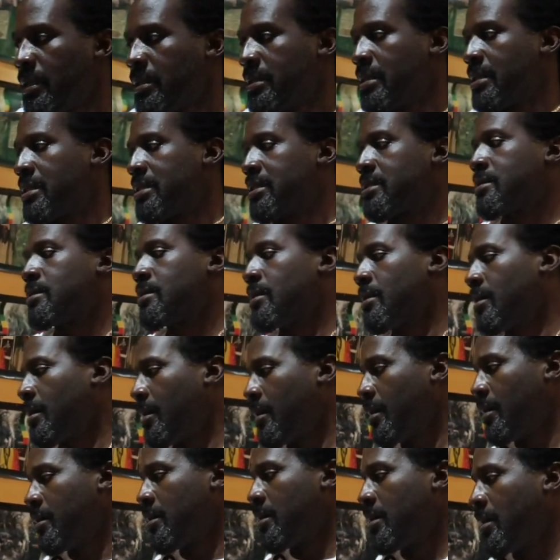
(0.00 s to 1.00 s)
This
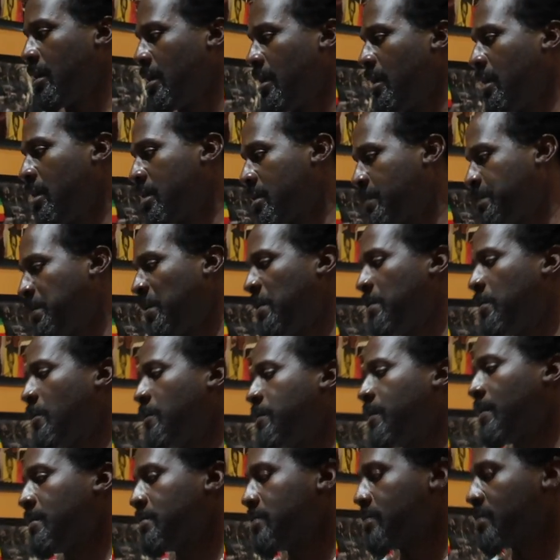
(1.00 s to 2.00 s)
is people
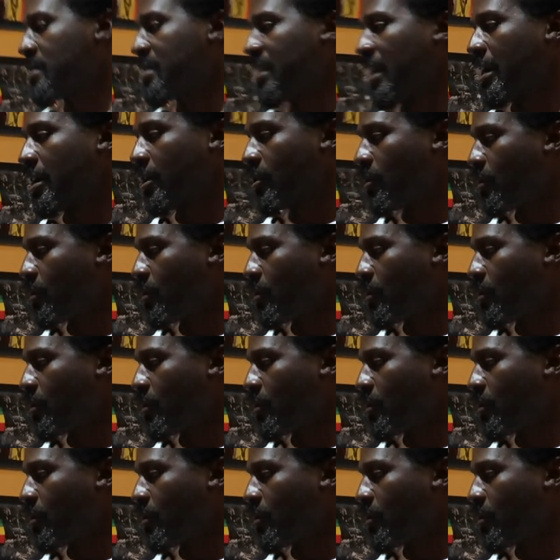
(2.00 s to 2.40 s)
from St.